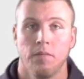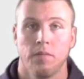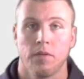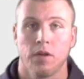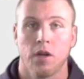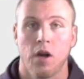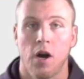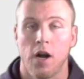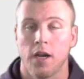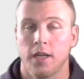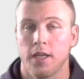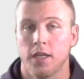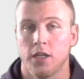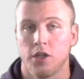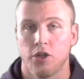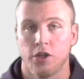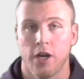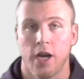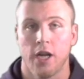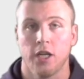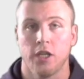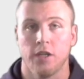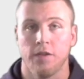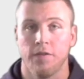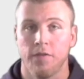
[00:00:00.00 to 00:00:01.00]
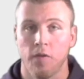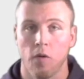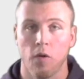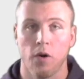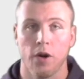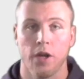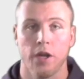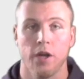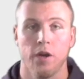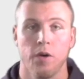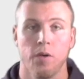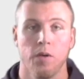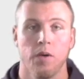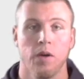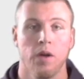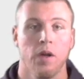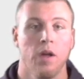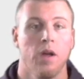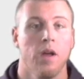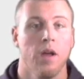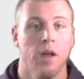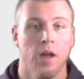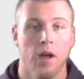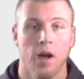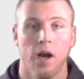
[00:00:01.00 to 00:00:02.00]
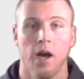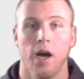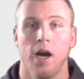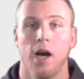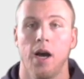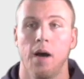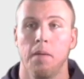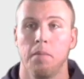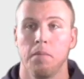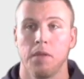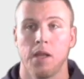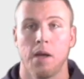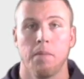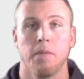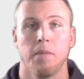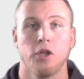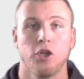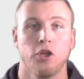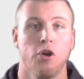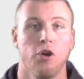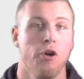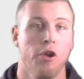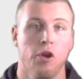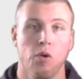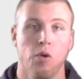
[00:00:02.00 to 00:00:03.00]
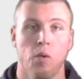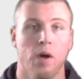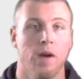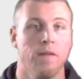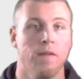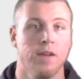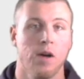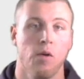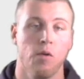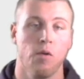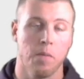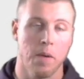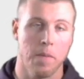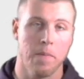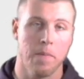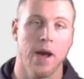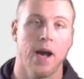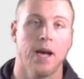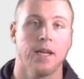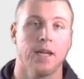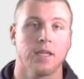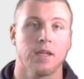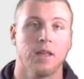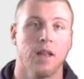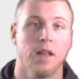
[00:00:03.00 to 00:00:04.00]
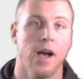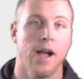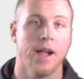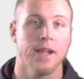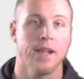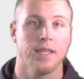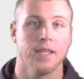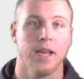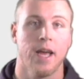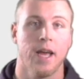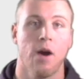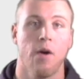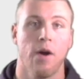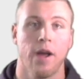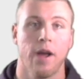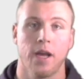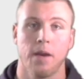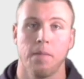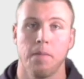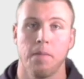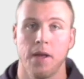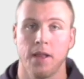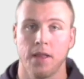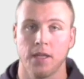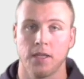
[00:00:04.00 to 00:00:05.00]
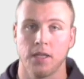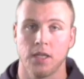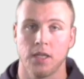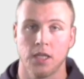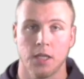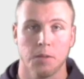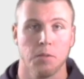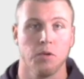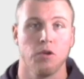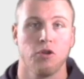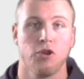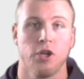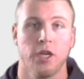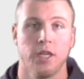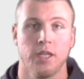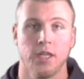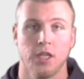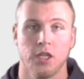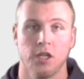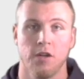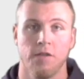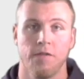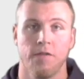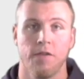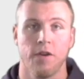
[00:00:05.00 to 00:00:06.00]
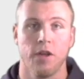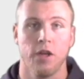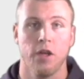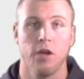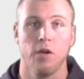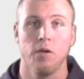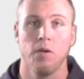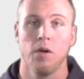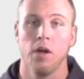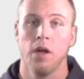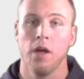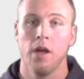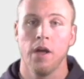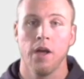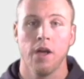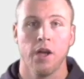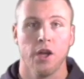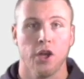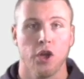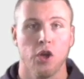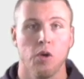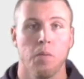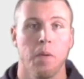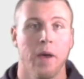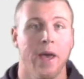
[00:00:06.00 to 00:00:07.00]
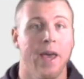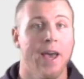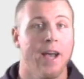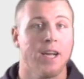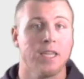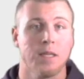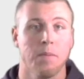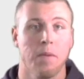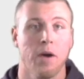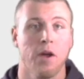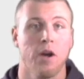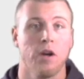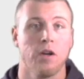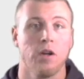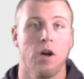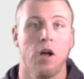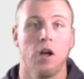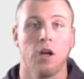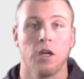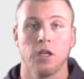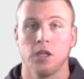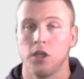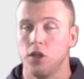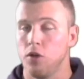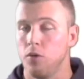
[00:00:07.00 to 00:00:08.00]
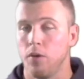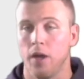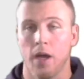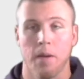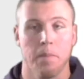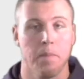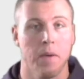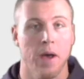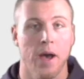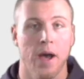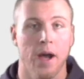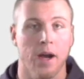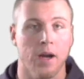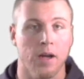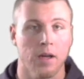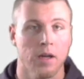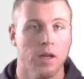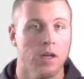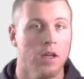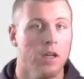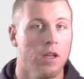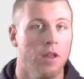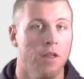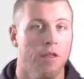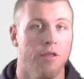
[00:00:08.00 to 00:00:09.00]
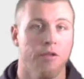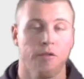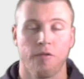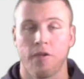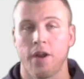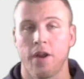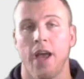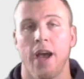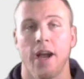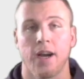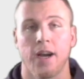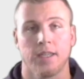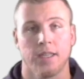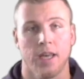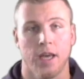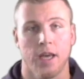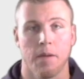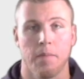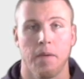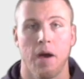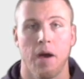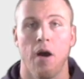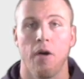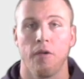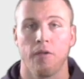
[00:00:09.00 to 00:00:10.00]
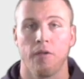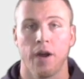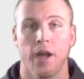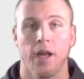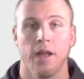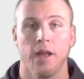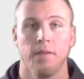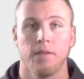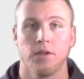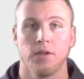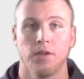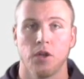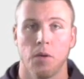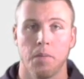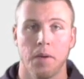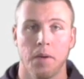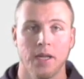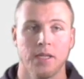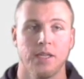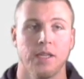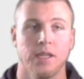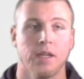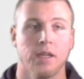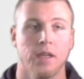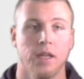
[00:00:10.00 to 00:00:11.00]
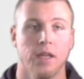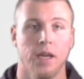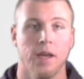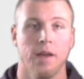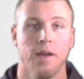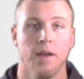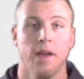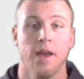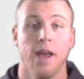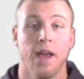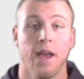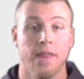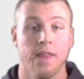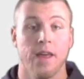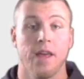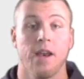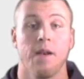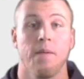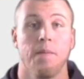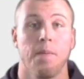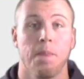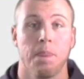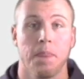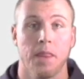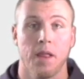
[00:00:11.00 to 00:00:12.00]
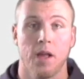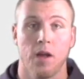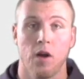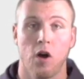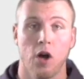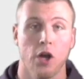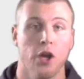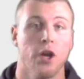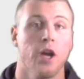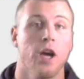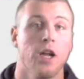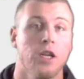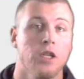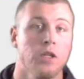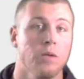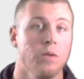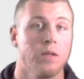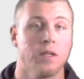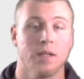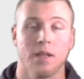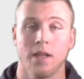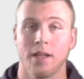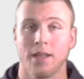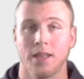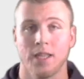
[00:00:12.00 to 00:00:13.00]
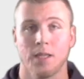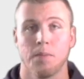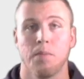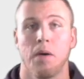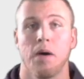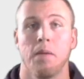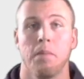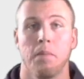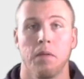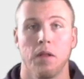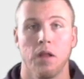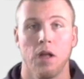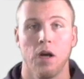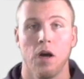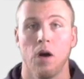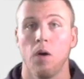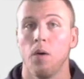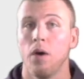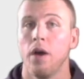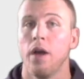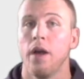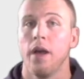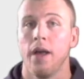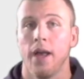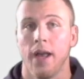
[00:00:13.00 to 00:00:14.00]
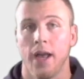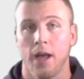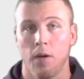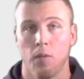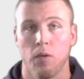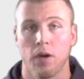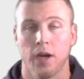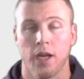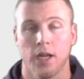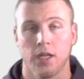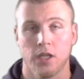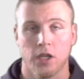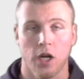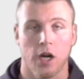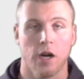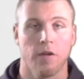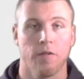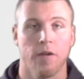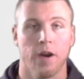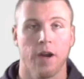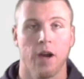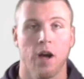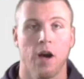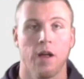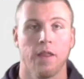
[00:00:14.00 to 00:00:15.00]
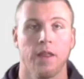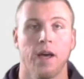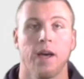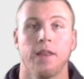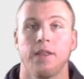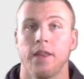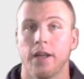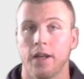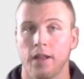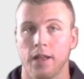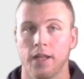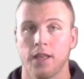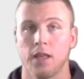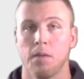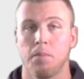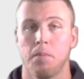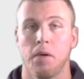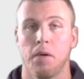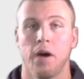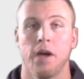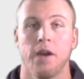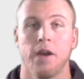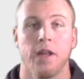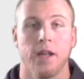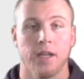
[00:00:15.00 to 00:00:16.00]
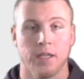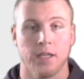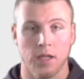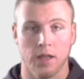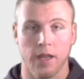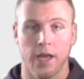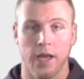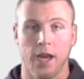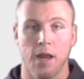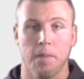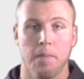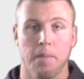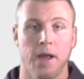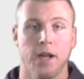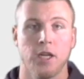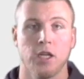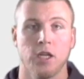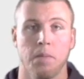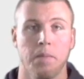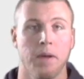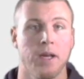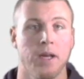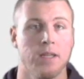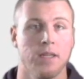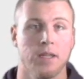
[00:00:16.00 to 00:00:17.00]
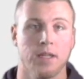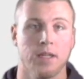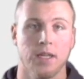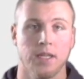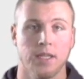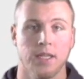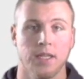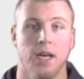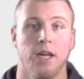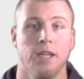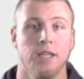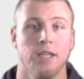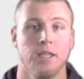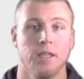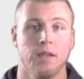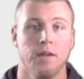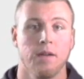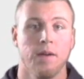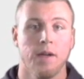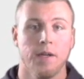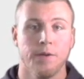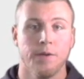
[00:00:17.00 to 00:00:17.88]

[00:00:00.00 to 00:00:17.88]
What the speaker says: content strategy for you? Let me show you what I've done with my past clients and how I can make this a smooth transition for you. You pay X amount of dollars, you get back 3X that amount, right? So basically, and then all you gotta do is click this button below and we'll get started right on that. They click the button, it's a landing page that basically says,